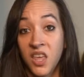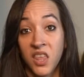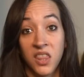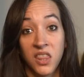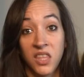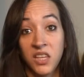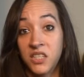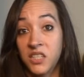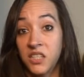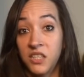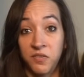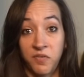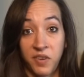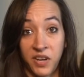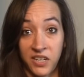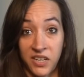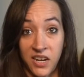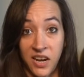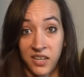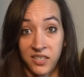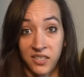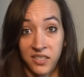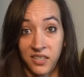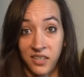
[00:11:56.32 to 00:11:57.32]
This is
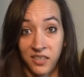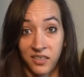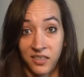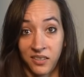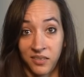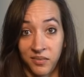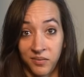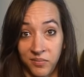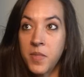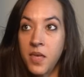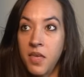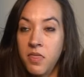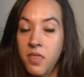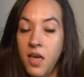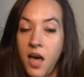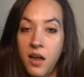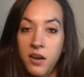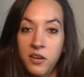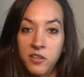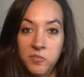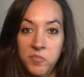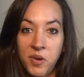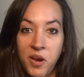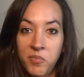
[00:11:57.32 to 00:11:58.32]
fantastic. And
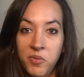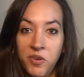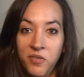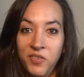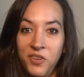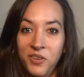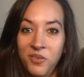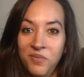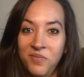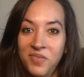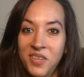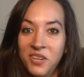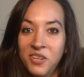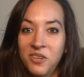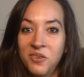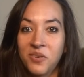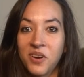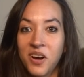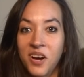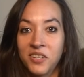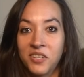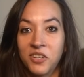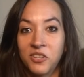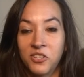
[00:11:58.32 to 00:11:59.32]
that is my review. Thank you
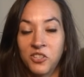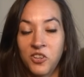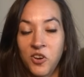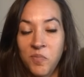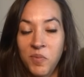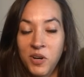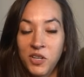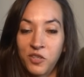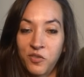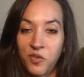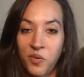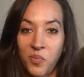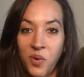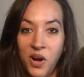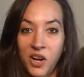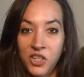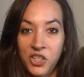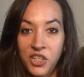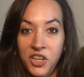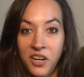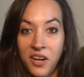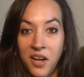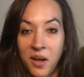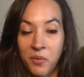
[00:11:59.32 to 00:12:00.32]
guys so much for
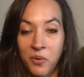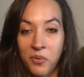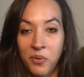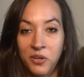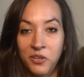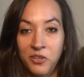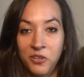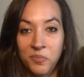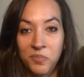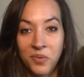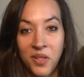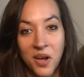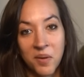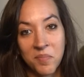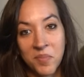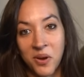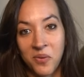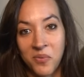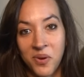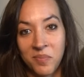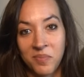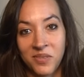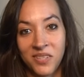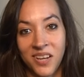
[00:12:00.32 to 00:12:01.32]
watching. I'm going to plug
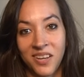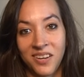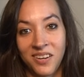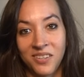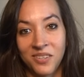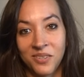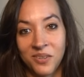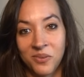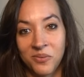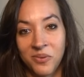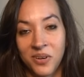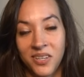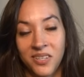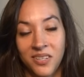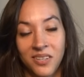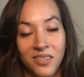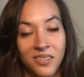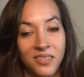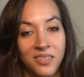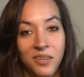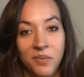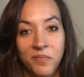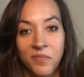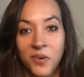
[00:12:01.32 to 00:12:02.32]
my website as always. It
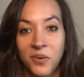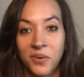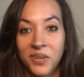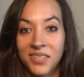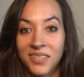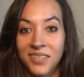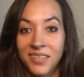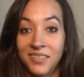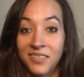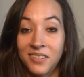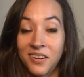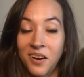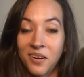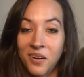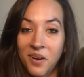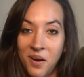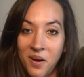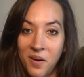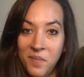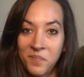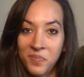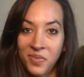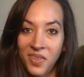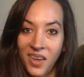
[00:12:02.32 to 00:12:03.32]
is
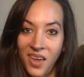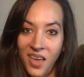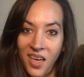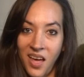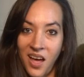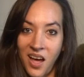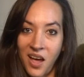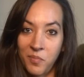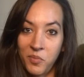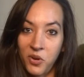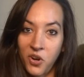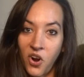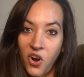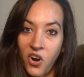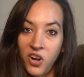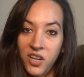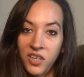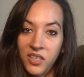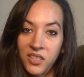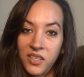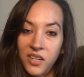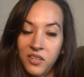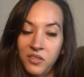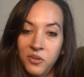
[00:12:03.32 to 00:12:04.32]
deepfocuslens.com. I'm an artist.